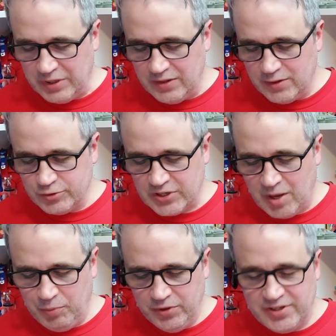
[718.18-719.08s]
there's a
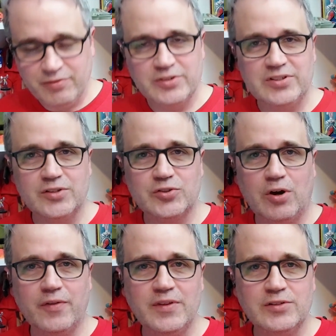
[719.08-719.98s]
couple of differences
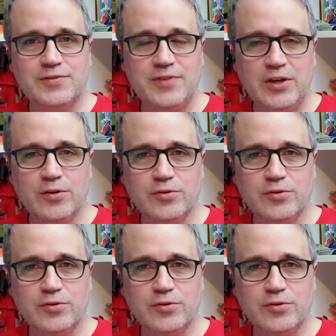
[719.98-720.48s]
on these figures